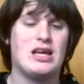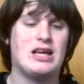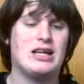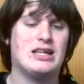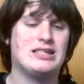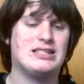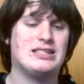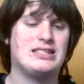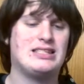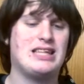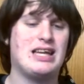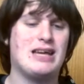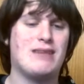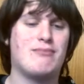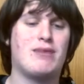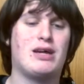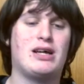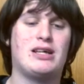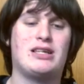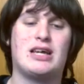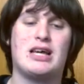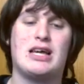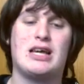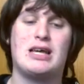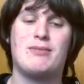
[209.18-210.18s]

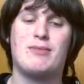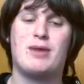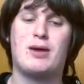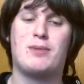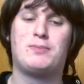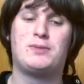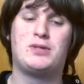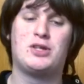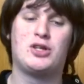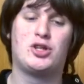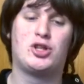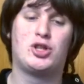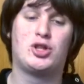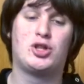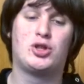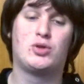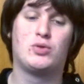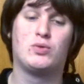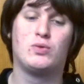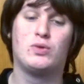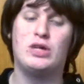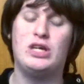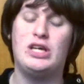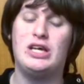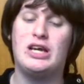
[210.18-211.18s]
Standby time up to
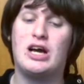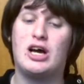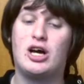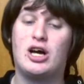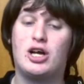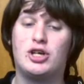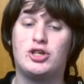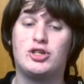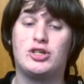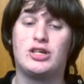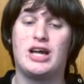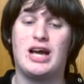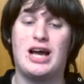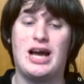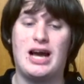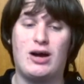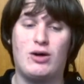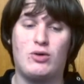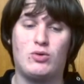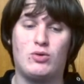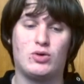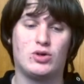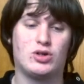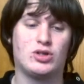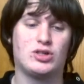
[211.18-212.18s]
300
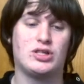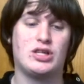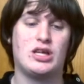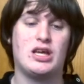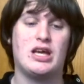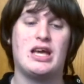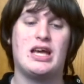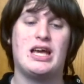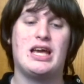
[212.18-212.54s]
hours.